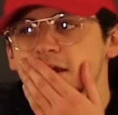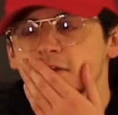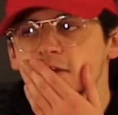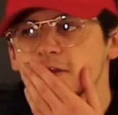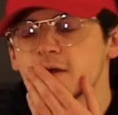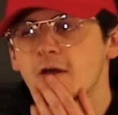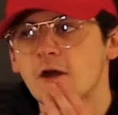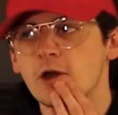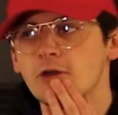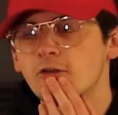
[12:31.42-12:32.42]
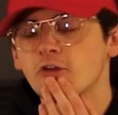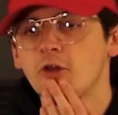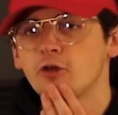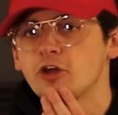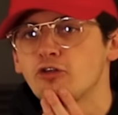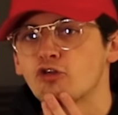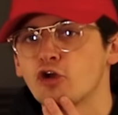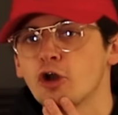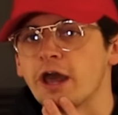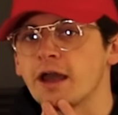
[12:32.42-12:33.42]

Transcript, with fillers: This is, a, this is a little concerning.